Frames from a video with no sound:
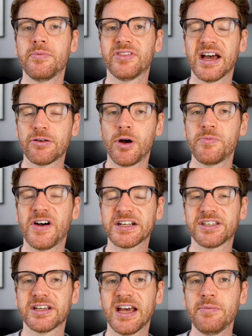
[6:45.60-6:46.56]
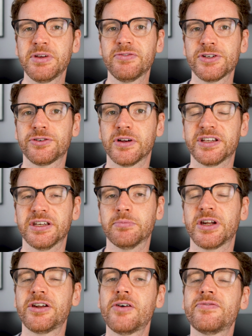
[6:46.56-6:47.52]
That crop factor can be frustrating,
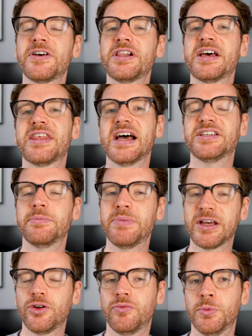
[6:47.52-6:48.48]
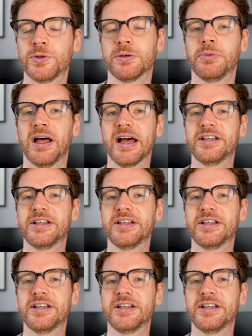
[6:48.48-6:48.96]
but I don't feel like that is a big enough multiplier